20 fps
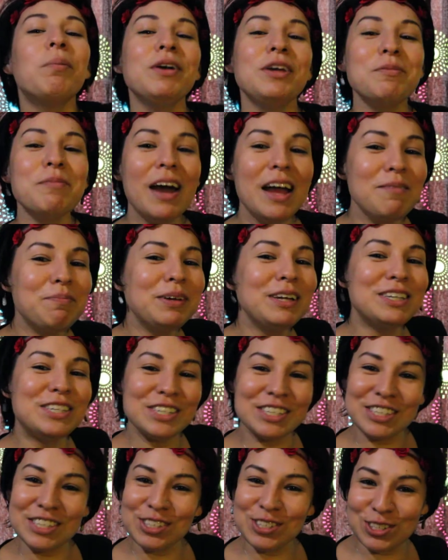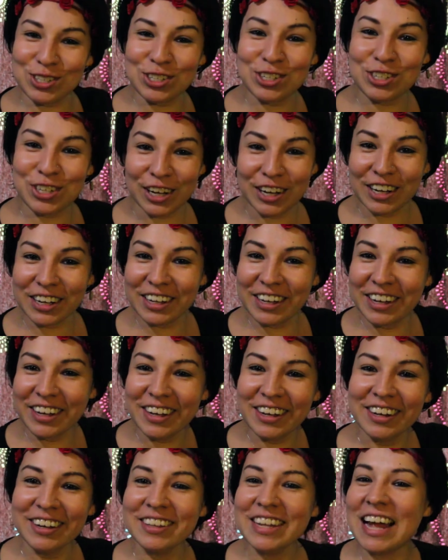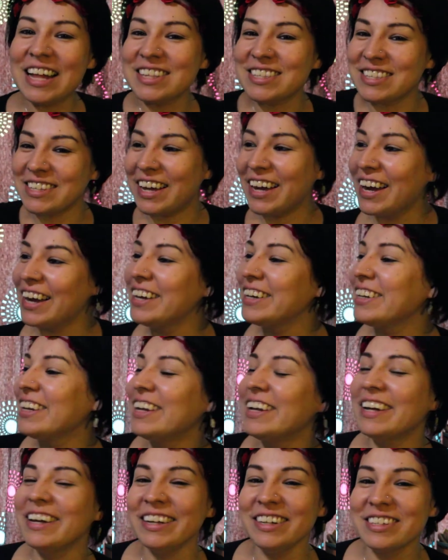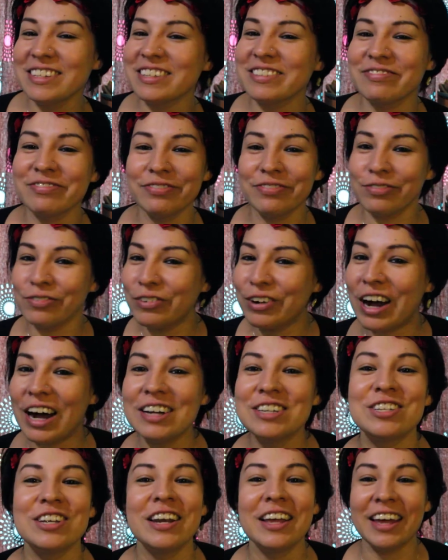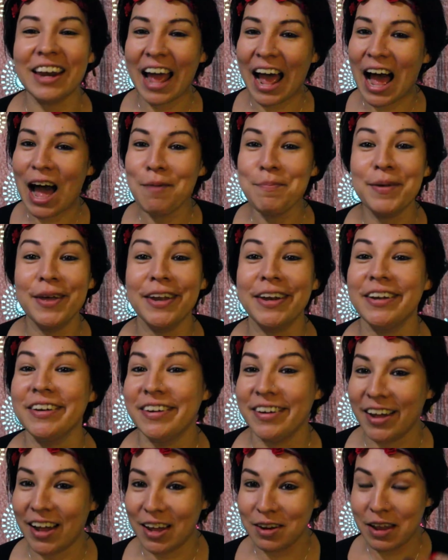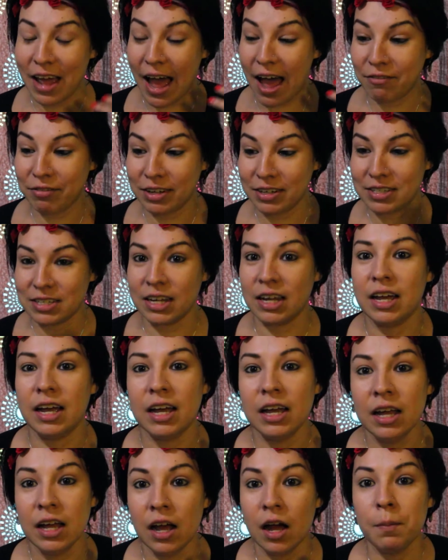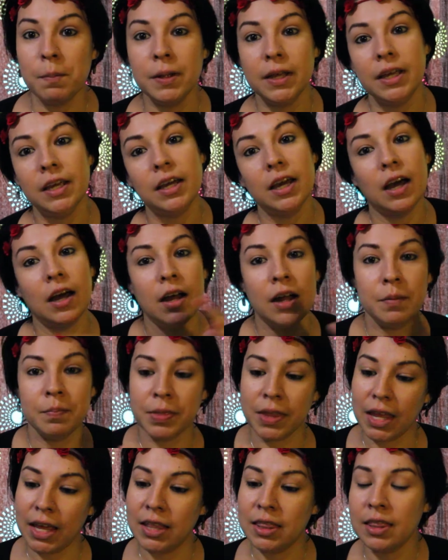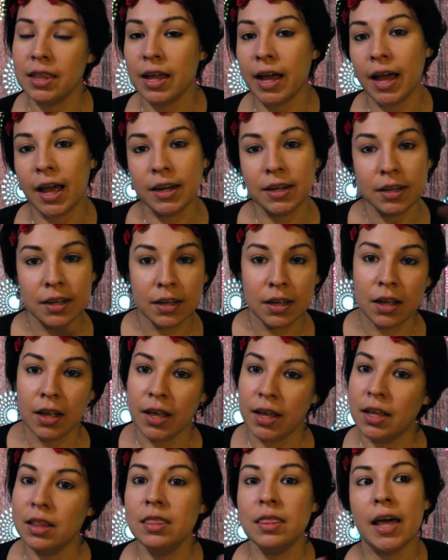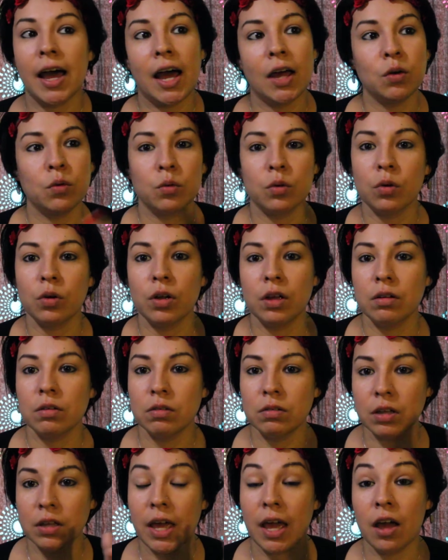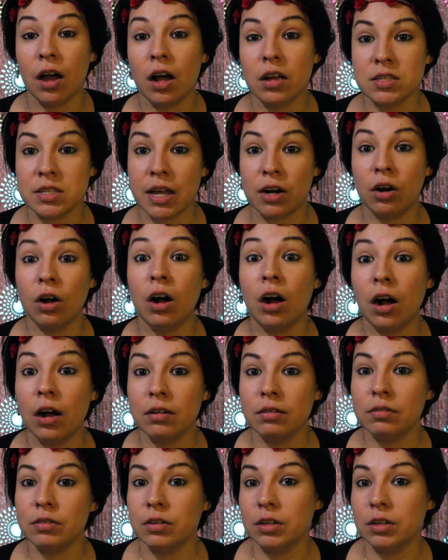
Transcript: but you might be just chilling on that sideline, just watching it happen, and not having to be um, in that in that chaos at all.